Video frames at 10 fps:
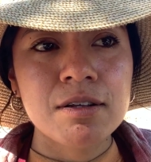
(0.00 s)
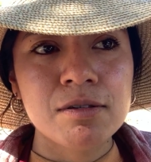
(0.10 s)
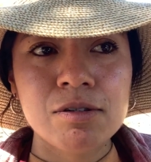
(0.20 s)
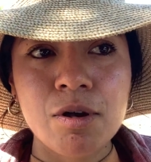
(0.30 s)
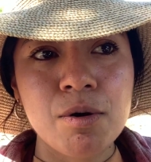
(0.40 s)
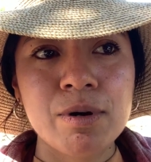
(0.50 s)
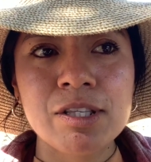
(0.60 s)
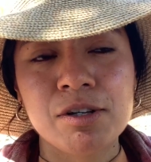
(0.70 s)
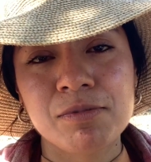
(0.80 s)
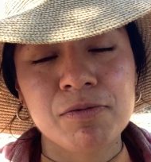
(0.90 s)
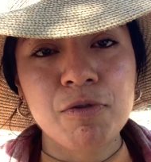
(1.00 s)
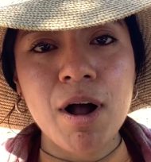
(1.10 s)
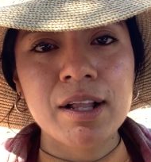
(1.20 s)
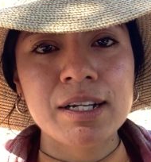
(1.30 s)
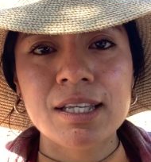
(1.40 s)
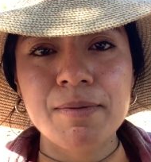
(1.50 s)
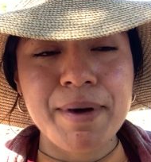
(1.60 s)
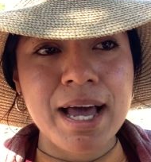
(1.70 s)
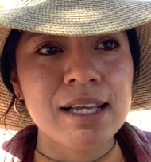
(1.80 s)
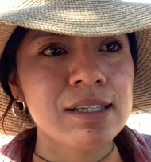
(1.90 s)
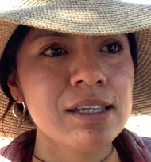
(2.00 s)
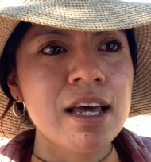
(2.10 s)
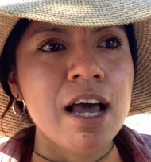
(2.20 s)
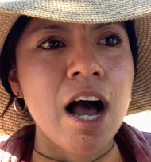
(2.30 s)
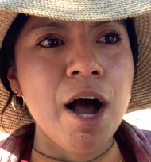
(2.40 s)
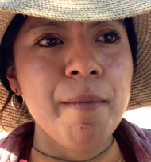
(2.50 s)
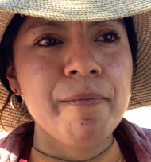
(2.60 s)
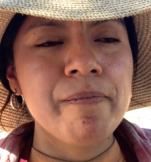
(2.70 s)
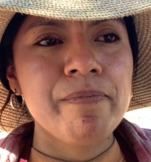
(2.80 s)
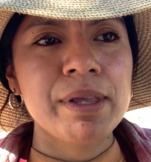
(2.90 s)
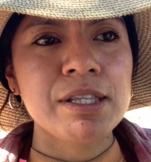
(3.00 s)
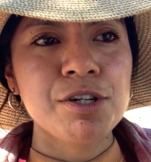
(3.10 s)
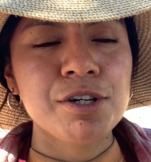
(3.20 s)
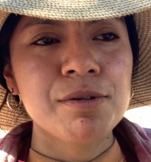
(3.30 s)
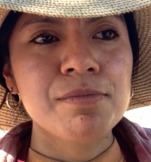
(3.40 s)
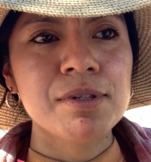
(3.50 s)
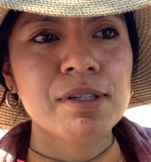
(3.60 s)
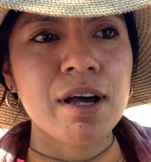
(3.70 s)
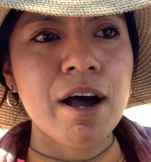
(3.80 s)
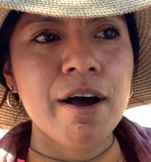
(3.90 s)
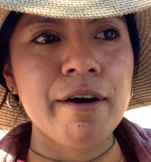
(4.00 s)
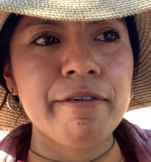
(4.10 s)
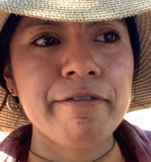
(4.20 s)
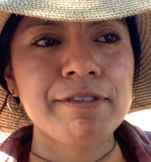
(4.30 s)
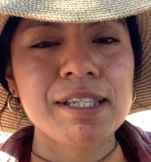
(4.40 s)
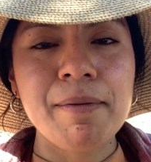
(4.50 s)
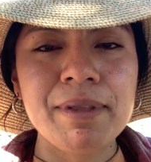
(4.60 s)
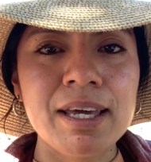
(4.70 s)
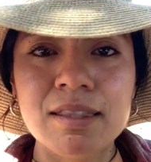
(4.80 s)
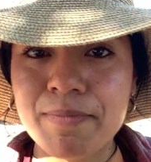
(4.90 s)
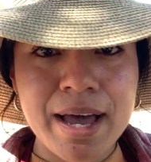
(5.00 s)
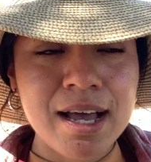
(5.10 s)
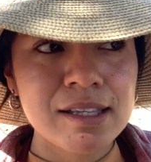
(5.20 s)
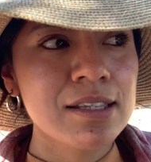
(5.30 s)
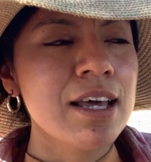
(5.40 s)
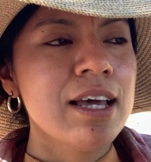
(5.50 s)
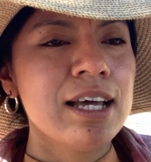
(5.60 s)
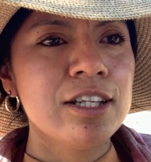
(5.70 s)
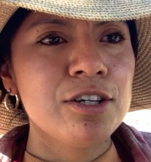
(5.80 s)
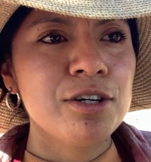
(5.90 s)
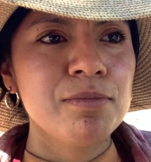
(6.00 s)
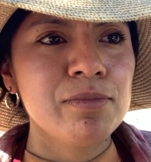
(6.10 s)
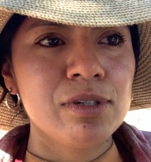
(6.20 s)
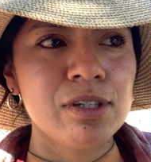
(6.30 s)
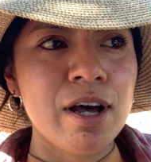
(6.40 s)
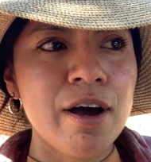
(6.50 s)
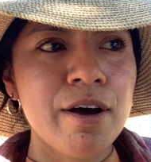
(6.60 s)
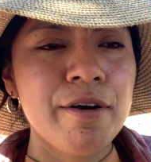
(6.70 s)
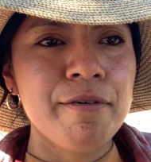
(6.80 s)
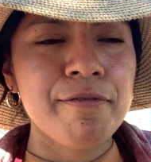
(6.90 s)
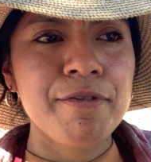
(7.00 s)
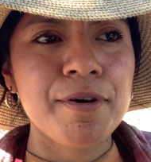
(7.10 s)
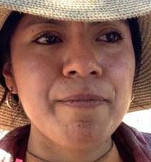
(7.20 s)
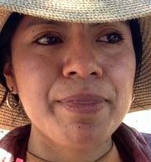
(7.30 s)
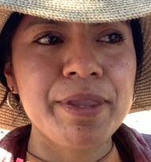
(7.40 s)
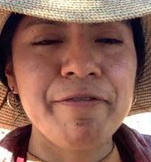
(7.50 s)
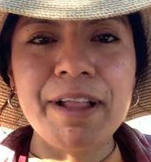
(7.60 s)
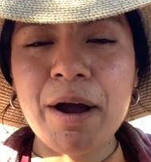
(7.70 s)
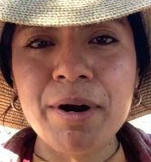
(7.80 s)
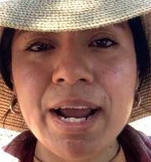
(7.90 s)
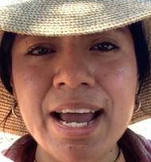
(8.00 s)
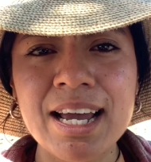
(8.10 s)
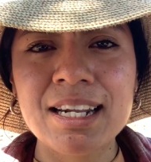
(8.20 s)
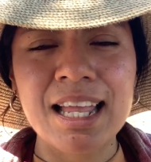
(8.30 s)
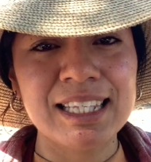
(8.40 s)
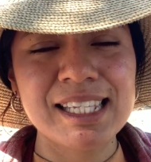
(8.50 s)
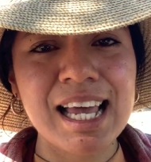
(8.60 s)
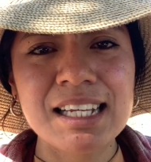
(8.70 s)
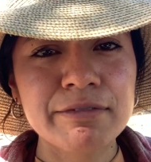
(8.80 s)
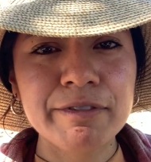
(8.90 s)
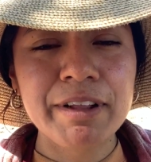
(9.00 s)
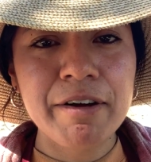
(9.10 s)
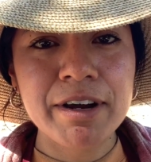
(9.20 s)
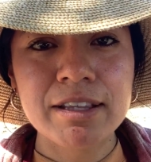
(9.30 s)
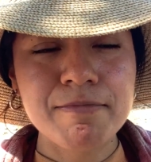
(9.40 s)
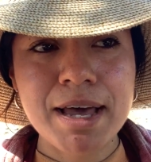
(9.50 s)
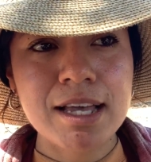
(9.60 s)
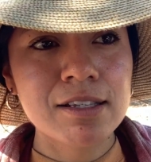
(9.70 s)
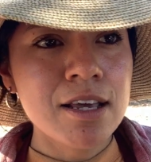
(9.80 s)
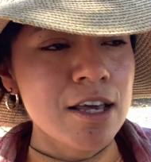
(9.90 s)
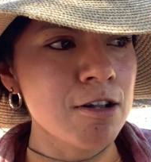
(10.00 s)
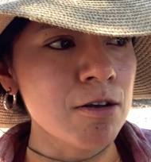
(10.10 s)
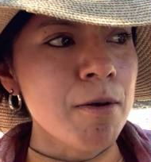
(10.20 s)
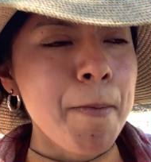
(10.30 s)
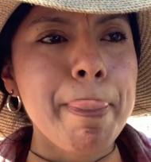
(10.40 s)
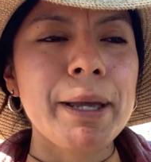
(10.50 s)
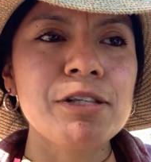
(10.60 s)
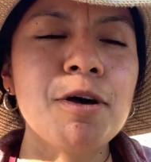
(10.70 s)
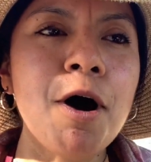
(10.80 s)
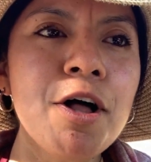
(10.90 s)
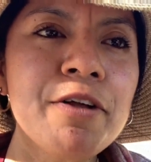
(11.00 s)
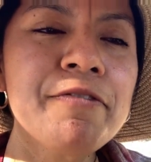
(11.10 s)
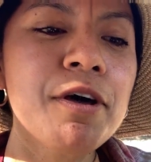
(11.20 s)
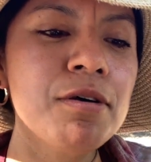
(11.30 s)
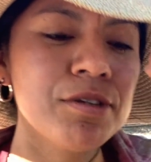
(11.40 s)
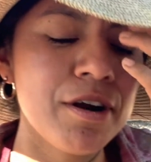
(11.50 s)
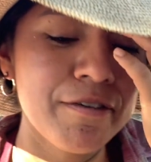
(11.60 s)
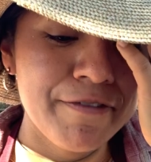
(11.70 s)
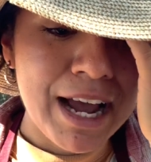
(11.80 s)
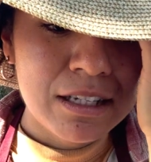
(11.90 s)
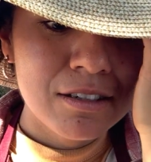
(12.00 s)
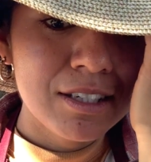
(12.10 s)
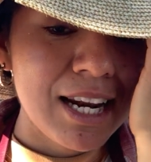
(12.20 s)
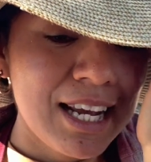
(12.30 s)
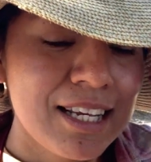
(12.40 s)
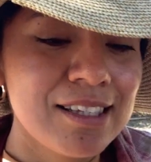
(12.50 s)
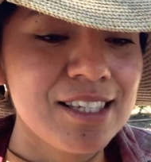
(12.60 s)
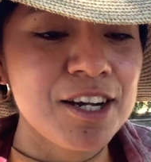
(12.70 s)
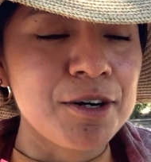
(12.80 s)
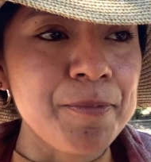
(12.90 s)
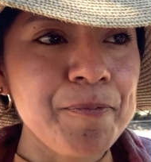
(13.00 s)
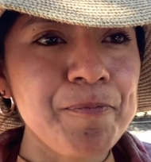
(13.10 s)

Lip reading: So in terms of quality, the best, in terms of stem length, the best, in terms of the flower head, like the size of the flower head, the best, so all of those are factors that I consider.